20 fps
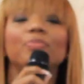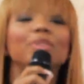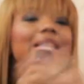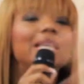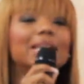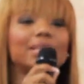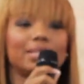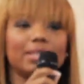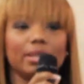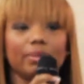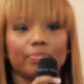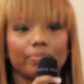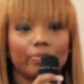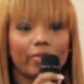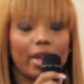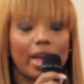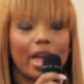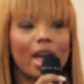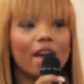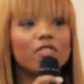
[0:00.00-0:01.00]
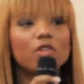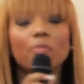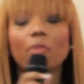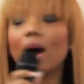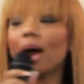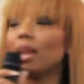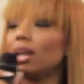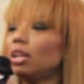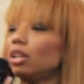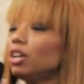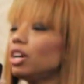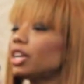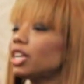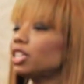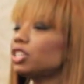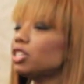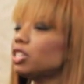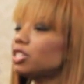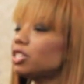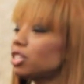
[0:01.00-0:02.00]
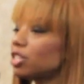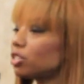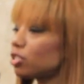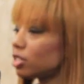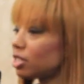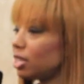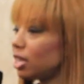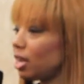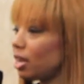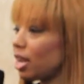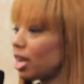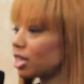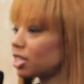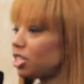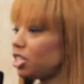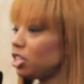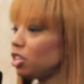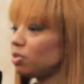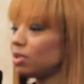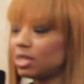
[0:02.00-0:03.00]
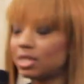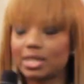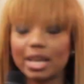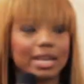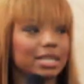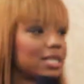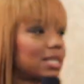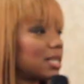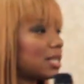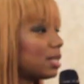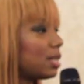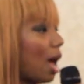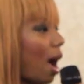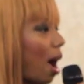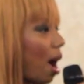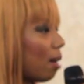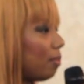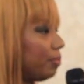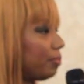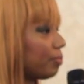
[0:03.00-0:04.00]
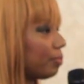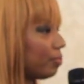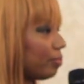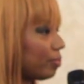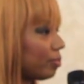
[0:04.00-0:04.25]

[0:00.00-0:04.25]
Listen, everybody look at your sister sitting next to you and say, stop.